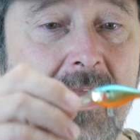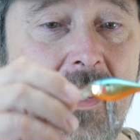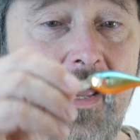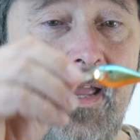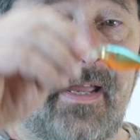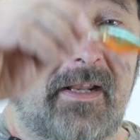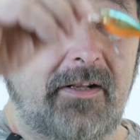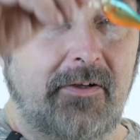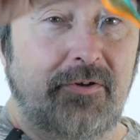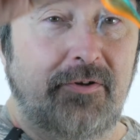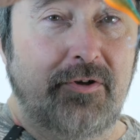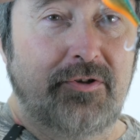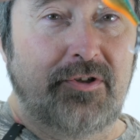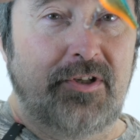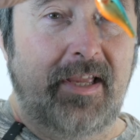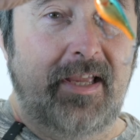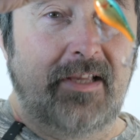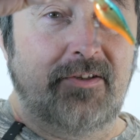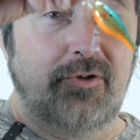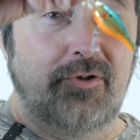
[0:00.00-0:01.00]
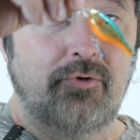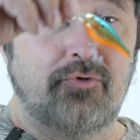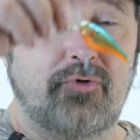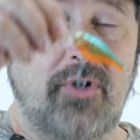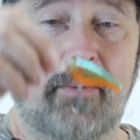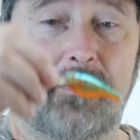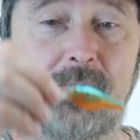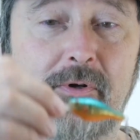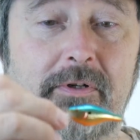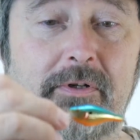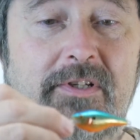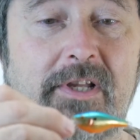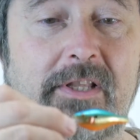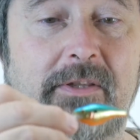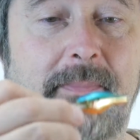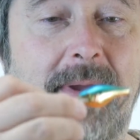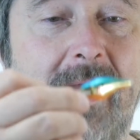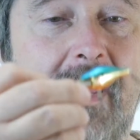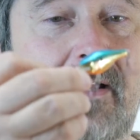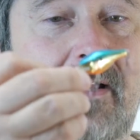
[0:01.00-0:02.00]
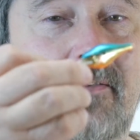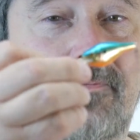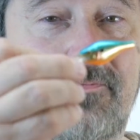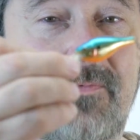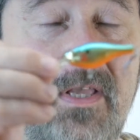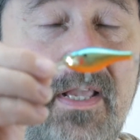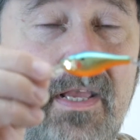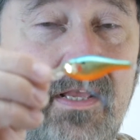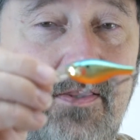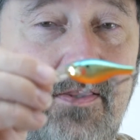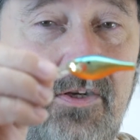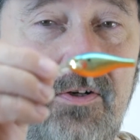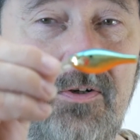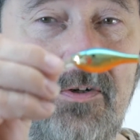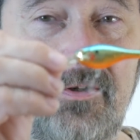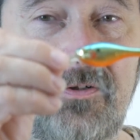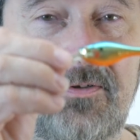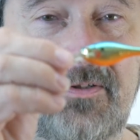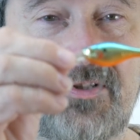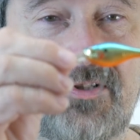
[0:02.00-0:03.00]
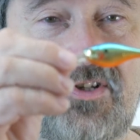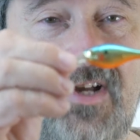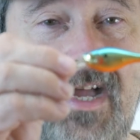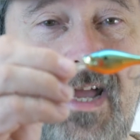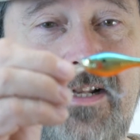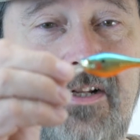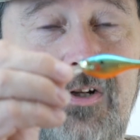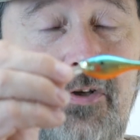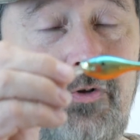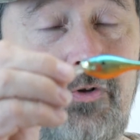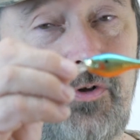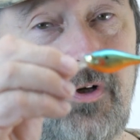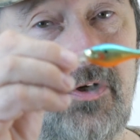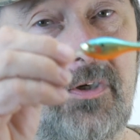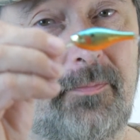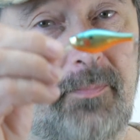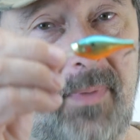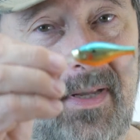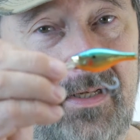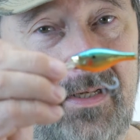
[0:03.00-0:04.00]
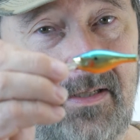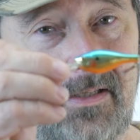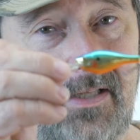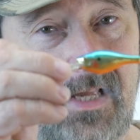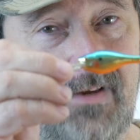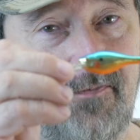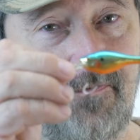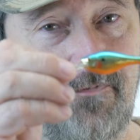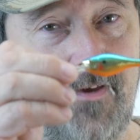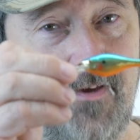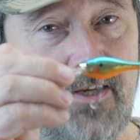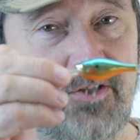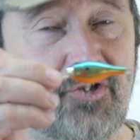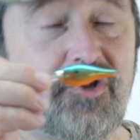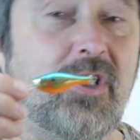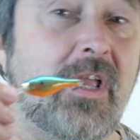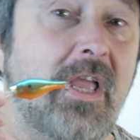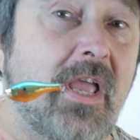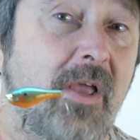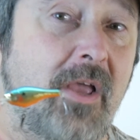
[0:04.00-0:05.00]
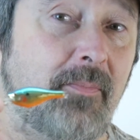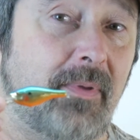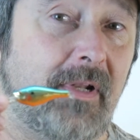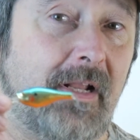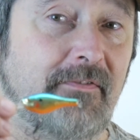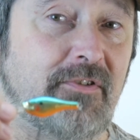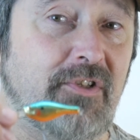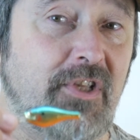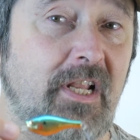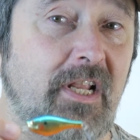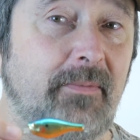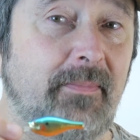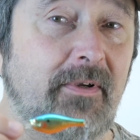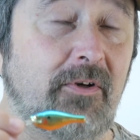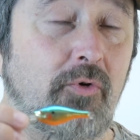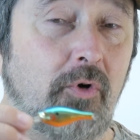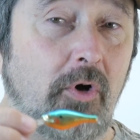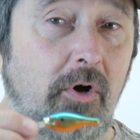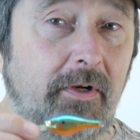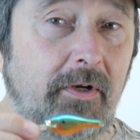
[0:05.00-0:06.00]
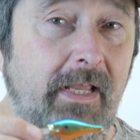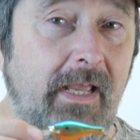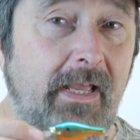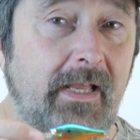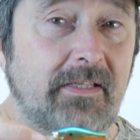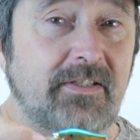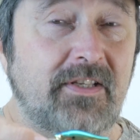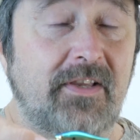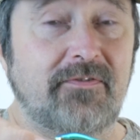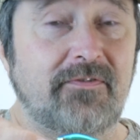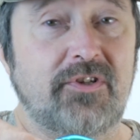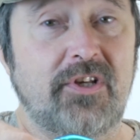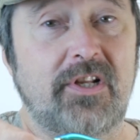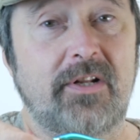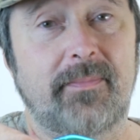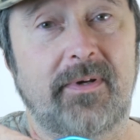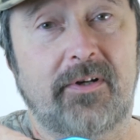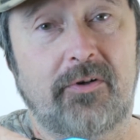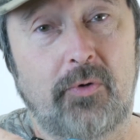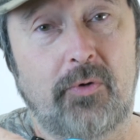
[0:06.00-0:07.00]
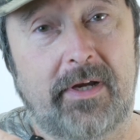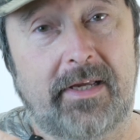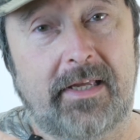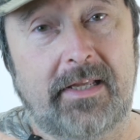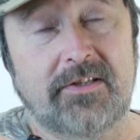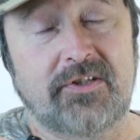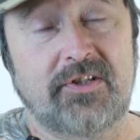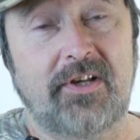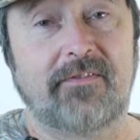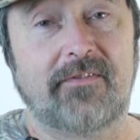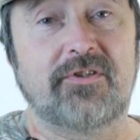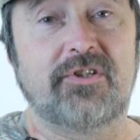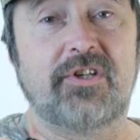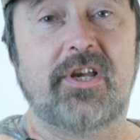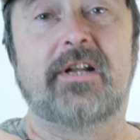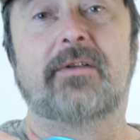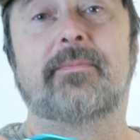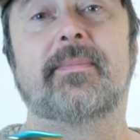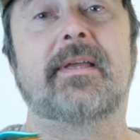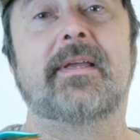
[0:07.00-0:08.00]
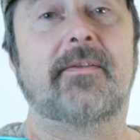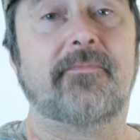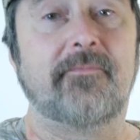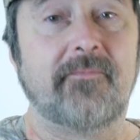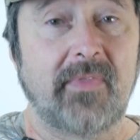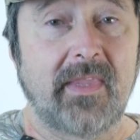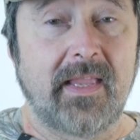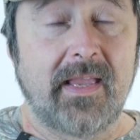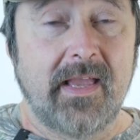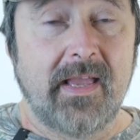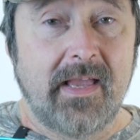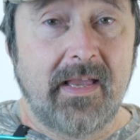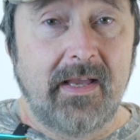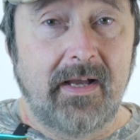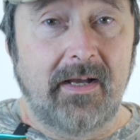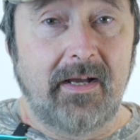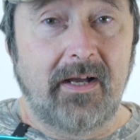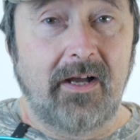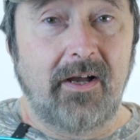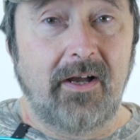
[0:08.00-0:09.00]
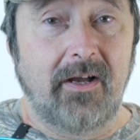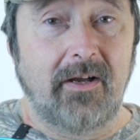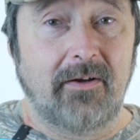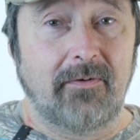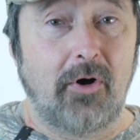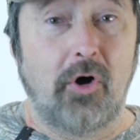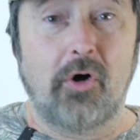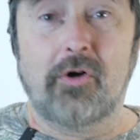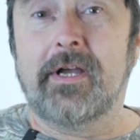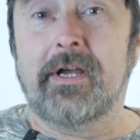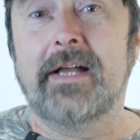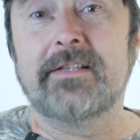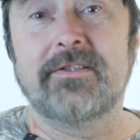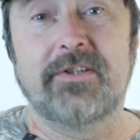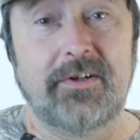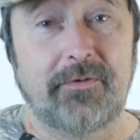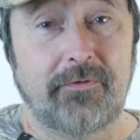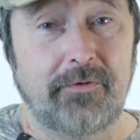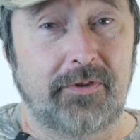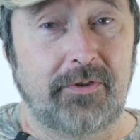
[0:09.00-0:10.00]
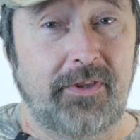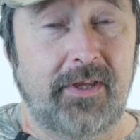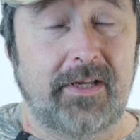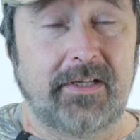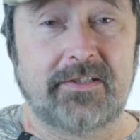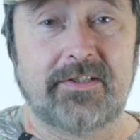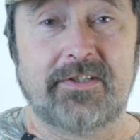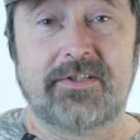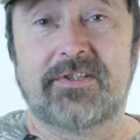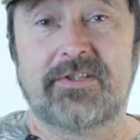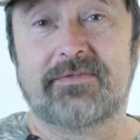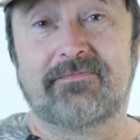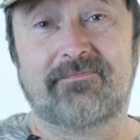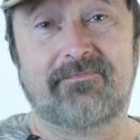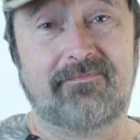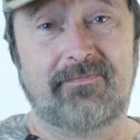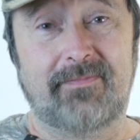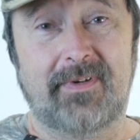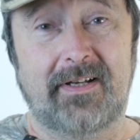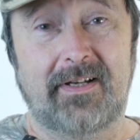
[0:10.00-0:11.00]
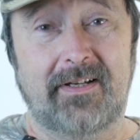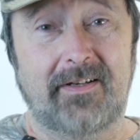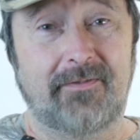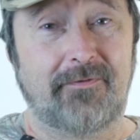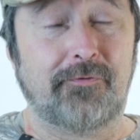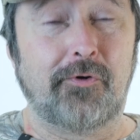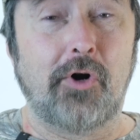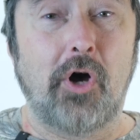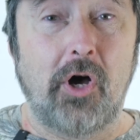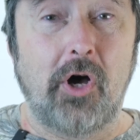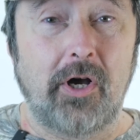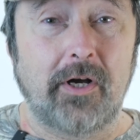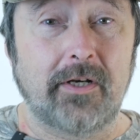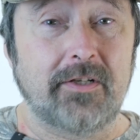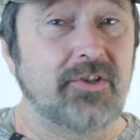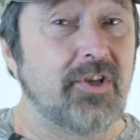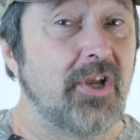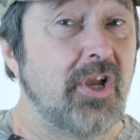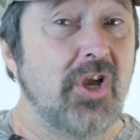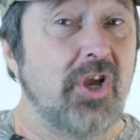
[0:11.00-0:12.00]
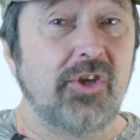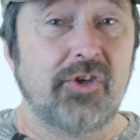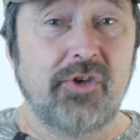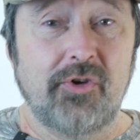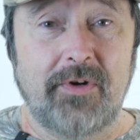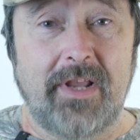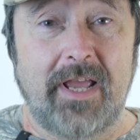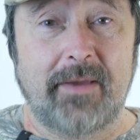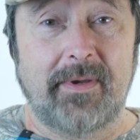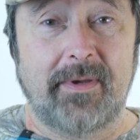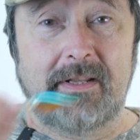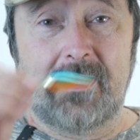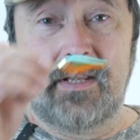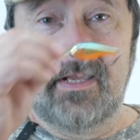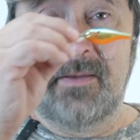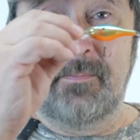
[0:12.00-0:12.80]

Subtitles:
and it usually has 2 treble hooks on the back. They're designed to look mainly like fish, but I've seen them in crawdads, I've seen them in crickets, I've seen them in all kinds of different things. Frogs, you name it,